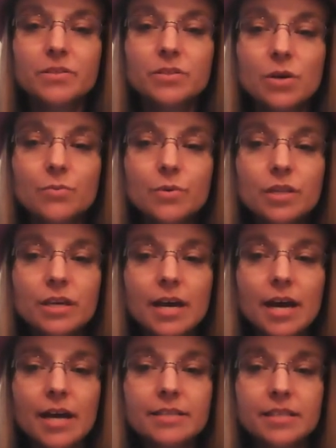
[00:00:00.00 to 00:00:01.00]
So it
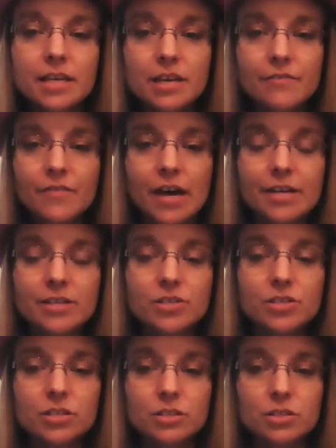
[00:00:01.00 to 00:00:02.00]
really
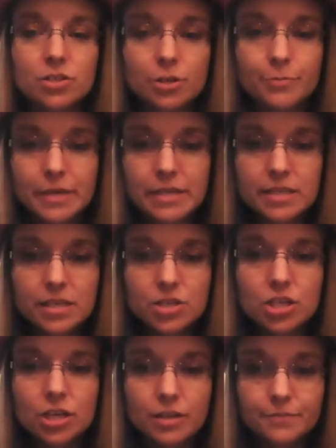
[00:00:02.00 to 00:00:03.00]
identifies your
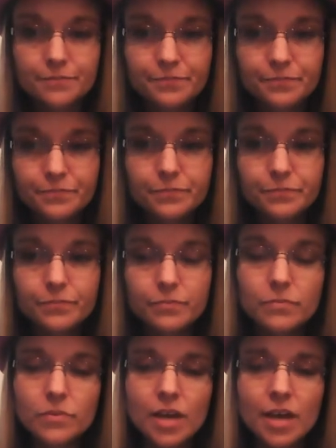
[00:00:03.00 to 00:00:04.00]
position
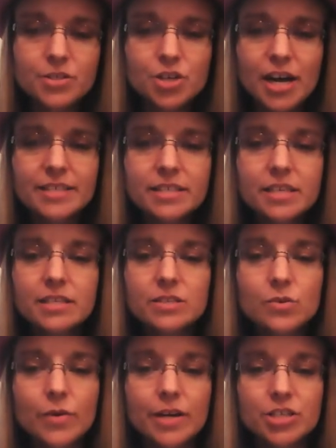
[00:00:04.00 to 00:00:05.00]
as you're asking
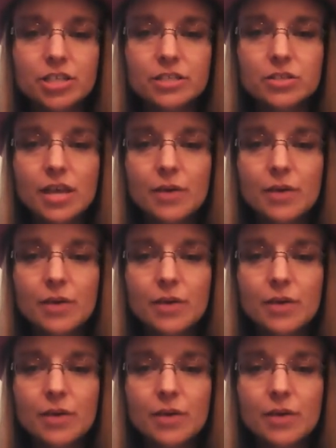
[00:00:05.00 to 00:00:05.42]
these questions.